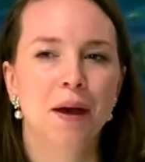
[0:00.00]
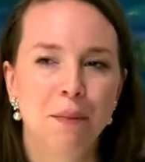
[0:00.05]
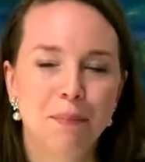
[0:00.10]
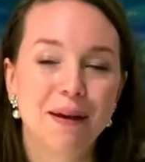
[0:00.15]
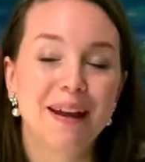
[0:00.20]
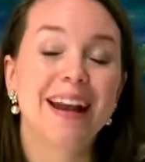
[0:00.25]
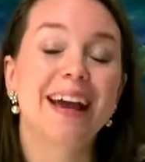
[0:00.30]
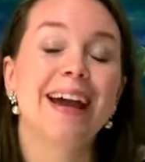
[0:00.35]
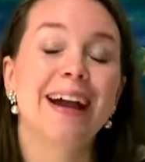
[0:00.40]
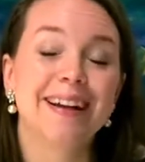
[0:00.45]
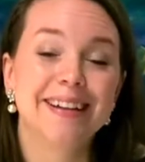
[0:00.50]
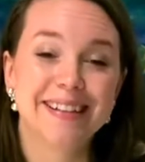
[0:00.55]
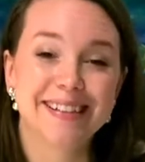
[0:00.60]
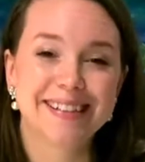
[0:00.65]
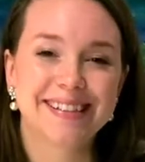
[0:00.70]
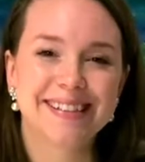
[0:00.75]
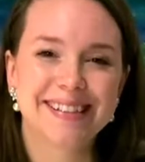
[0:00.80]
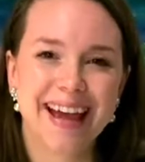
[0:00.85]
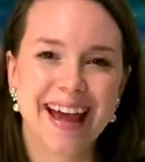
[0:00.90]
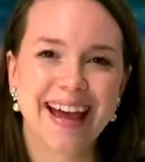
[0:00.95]
But I
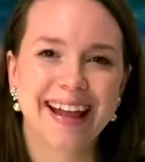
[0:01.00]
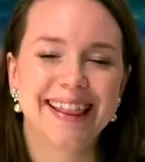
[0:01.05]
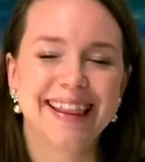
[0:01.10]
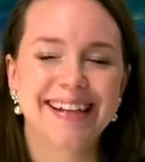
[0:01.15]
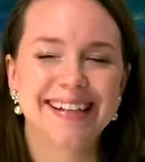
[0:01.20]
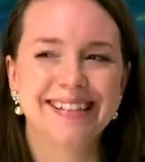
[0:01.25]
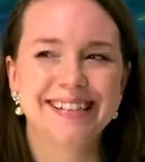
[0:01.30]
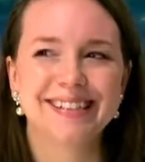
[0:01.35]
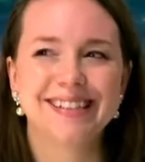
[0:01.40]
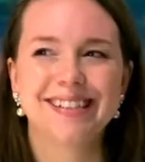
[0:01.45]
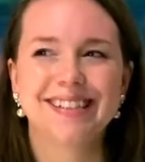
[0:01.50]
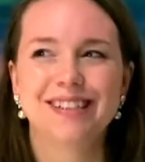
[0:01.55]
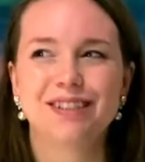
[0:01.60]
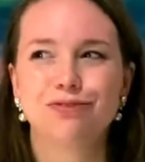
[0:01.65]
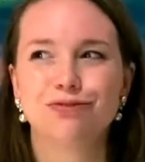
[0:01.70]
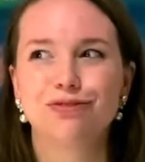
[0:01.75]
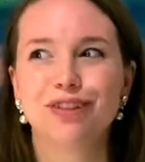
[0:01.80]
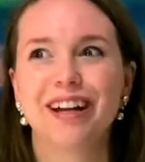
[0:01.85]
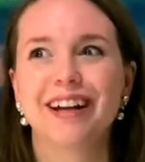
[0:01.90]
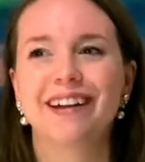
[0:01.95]
understand that it's
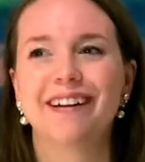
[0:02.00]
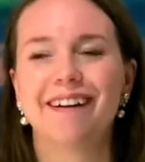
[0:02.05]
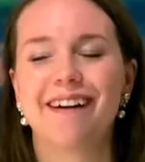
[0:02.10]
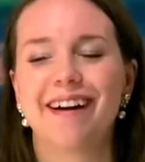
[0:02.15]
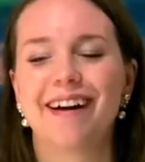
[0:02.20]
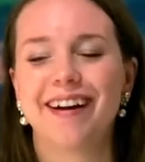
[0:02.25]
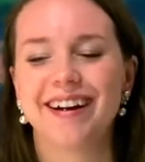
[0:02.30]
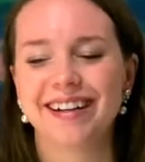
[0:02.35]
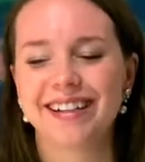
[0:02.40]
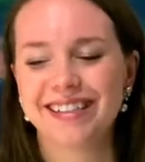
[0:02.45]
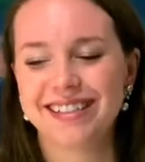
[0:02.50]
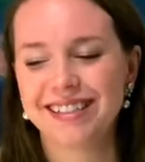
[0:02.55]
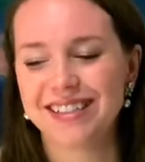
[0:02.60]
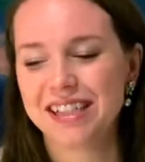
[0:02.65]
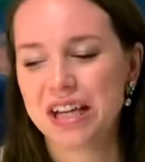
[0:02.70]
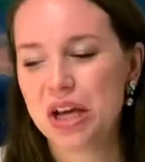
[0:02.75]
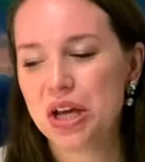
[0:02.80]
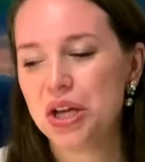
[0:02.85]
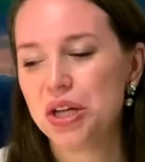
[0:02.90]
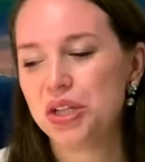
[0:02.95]
really hard
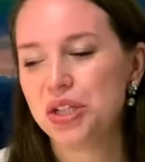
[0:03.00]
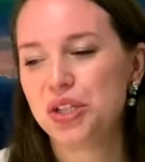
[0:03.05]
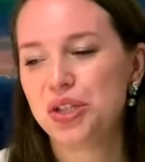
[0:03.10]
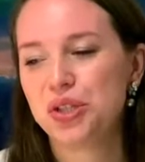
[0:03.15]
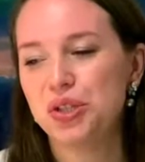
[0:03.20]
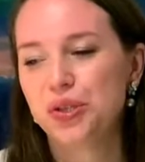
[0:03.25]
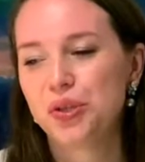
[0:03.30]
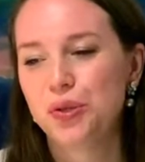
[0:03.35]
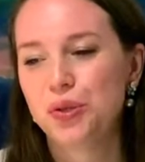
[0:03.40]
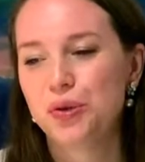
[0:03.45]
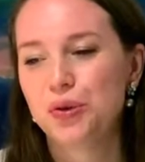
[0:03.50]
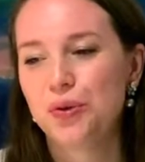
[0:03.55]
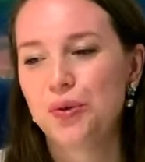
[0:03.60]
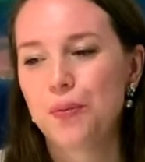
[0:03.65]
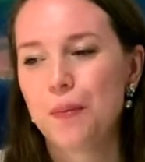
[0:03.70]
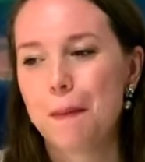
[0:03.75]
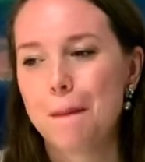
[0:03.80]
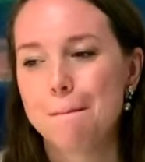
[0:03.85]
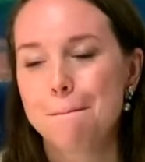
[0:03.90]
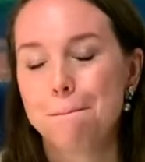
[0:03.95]
to
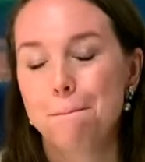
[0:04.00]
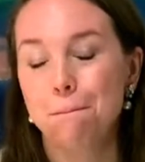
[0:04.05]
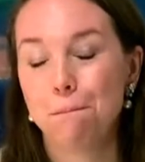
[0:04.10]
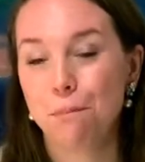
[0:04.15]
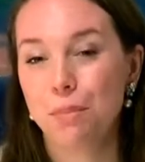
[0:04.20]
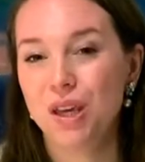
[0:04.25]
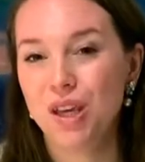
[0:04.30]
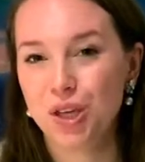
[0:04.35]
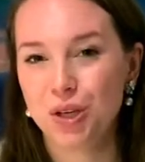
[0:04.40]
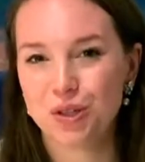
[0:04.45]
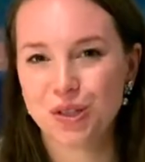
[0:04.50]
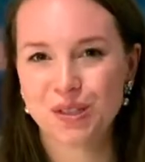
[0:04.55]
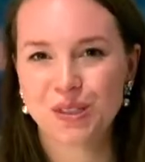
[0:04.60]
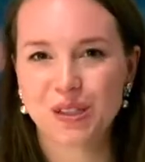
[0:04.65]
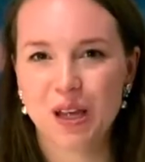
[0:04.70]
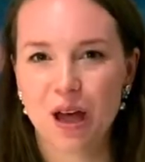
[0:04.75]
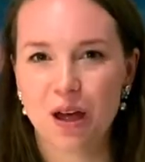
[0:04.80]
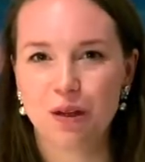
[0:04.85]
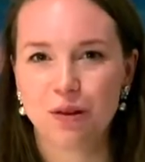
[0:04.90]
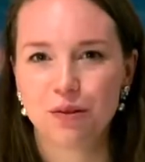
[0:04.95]
be
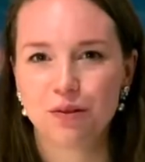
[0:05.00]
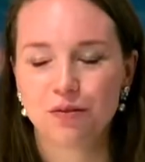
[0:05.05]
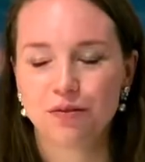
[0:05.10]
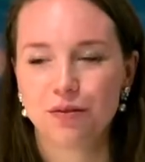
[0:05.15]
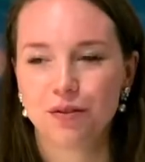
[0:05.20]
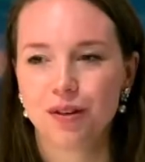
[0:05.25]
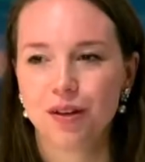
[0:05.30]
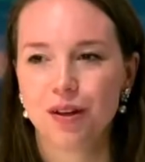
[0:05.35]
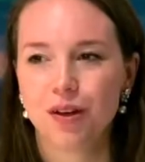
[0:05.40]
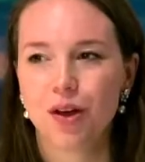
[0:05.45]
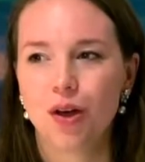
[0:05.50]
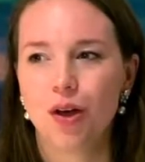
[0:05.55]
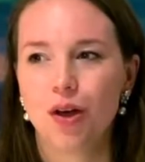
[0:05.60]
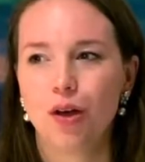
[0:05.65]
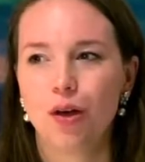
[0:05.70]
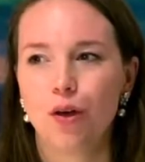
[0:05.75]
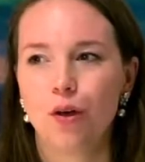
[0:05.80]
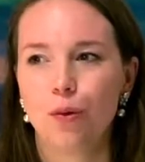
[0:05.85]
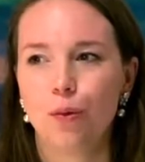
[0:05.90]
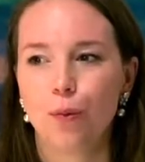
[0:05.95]
yourself
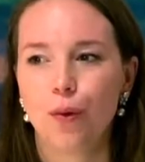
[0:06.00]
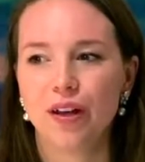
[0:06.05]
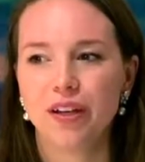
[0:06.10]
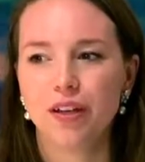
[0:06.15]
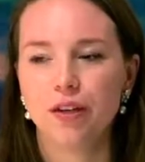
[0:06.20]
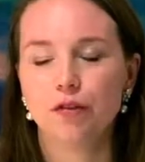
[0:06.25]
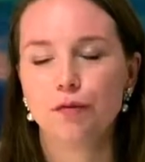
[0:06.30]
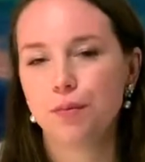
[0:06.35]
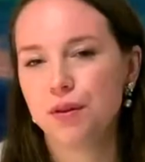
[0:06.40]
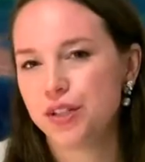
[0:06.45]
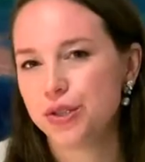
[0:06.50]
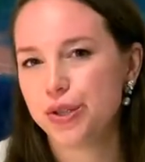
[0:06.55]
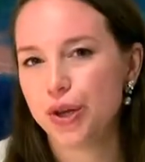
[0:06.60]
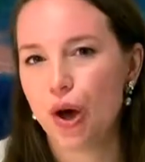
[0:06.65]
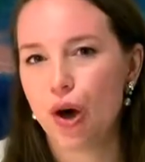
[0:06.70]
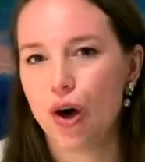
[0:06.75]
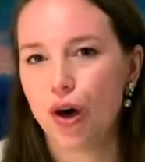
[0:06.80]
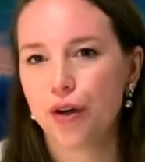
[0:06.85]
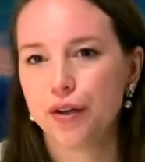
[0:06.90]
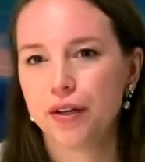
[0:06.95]
when you've been
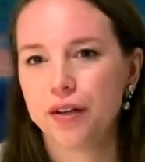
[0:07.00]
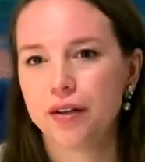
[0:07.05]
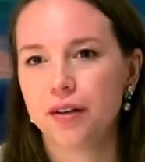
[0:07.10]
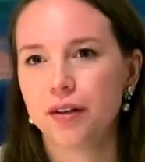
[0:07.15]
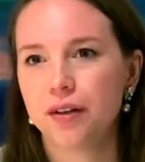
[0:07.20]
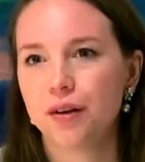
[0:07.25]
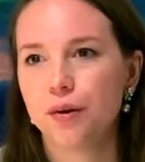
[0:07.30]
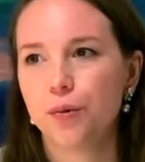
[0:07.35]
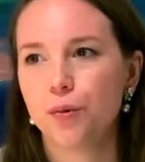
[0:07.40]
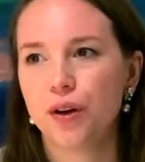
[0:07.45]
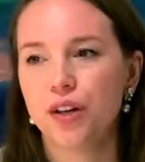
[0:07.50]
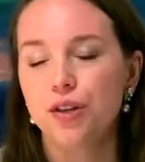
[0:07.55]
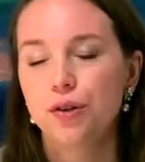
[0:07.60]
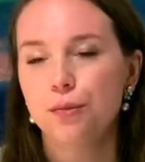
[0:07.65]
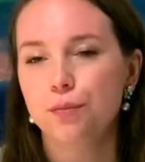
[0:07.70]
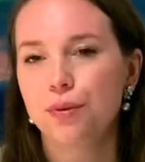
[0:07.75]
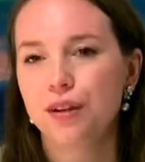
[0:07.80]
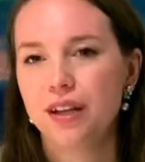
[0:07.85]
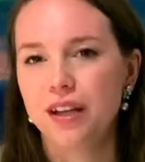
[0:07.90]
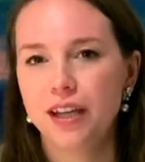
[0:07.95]
taught or when
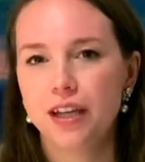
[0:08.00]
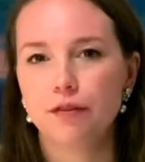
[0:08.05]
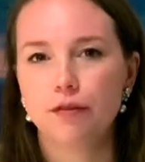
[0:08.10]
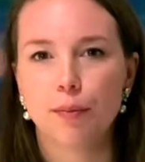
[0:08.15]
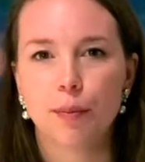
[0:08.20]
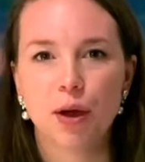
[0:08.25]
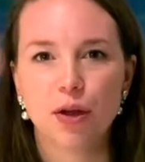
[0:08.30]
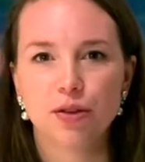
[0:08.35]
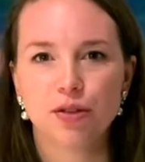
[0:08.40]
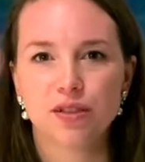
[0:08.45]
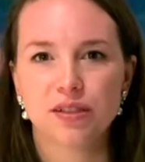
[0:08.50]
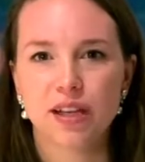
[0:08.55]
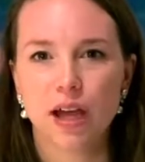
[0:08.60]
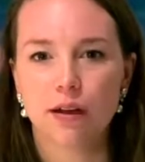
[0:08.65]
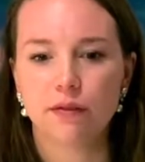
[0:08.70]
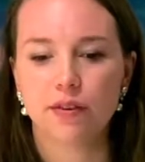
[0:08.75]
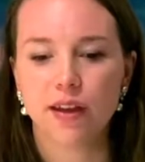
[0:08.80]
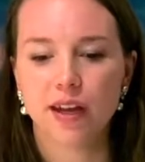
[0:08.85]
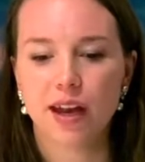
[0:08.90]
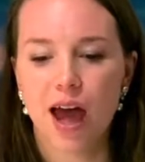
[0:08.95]
you believe about
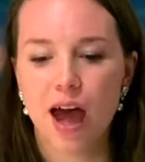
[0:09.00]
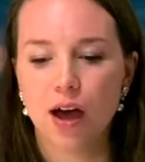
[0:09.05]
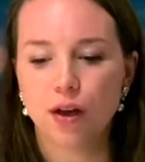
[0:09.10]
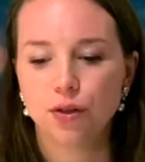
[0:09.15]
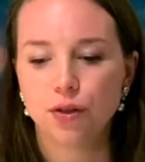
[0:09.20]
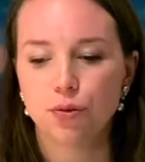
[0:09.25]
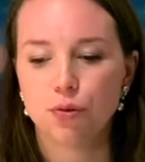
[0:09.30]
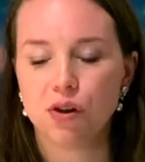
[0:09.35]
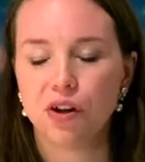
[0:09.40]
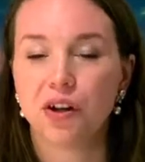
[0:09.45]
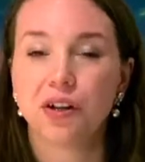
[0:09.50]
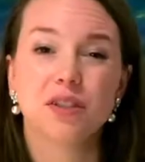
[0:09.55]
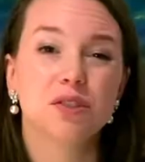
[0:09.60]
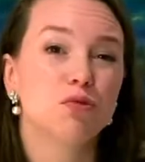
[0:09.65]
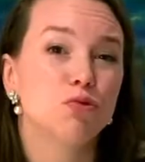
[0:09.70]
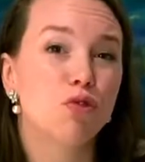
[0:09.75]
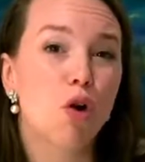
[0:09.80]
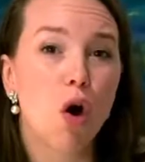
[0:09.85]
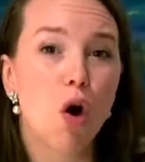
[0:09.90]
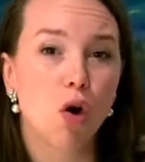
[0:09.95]
yourself that how you are is
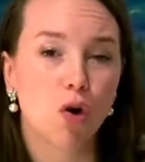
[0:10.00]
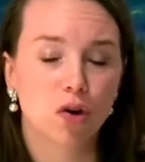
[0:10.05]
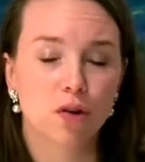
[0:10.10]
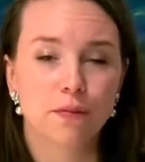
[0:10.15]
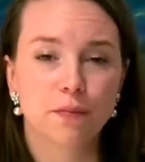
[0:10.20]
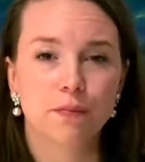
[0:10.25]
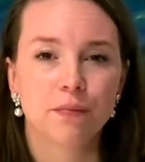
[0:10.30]
wrong.